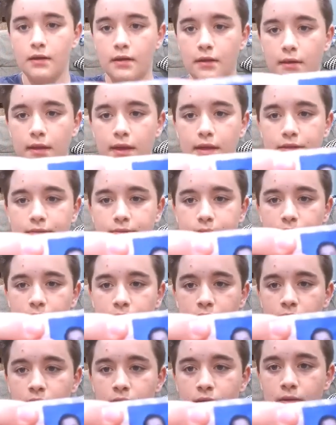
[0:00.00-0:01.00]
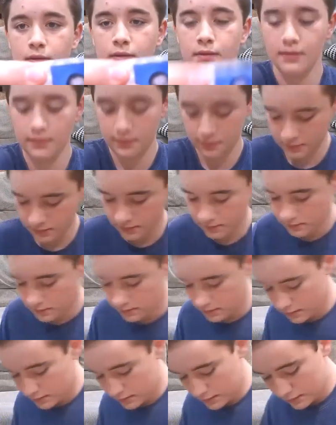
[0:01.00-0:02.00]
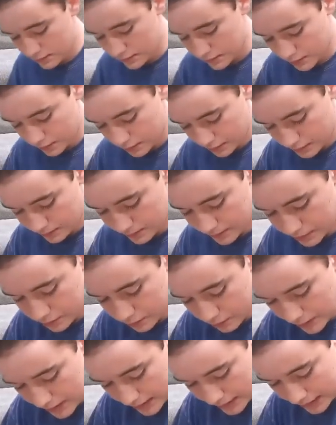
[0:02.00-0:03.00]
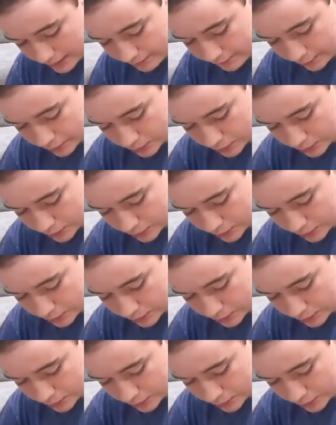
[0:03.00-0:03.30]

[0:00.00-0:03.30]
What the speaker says: That's me. So it's my student ID for the